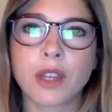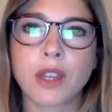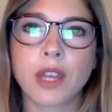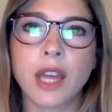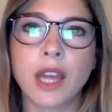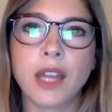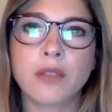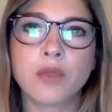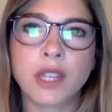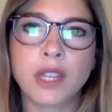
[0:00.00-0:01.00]
And
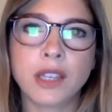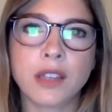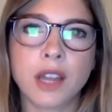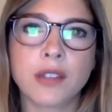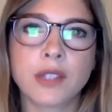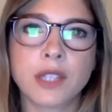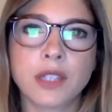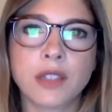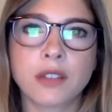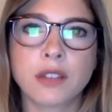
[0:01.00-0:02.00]

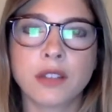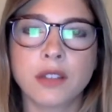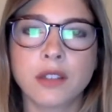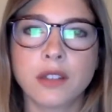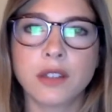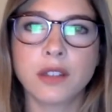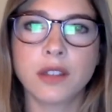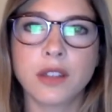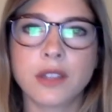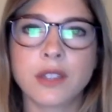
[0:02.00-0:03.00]
recognizing
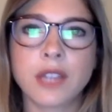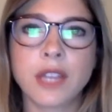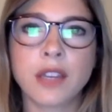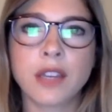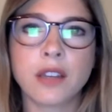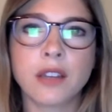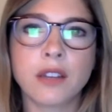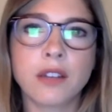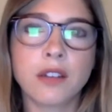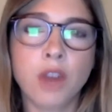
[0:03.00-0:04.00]
this and
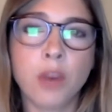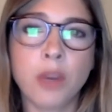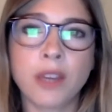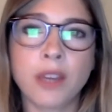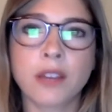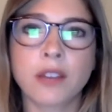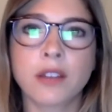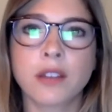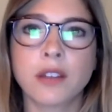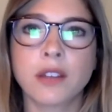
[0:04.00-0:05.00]
knowing
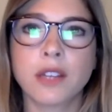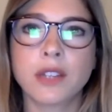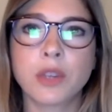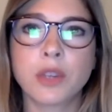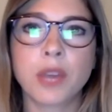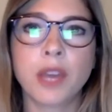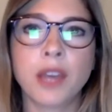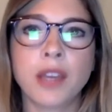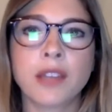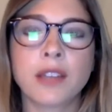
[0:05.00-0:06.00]
it's okay,
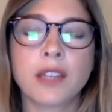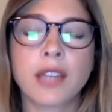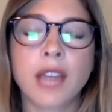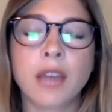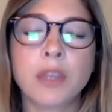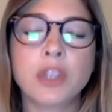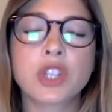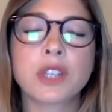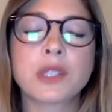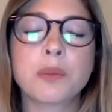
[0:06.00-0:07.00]
and can we
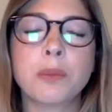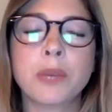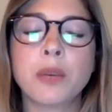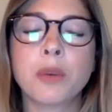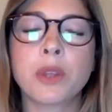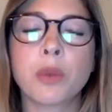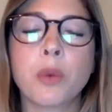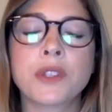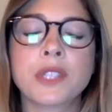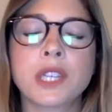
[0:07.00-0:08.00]
just be with
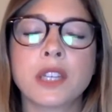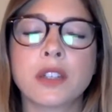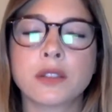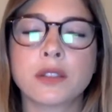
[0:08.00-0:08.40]
what's here?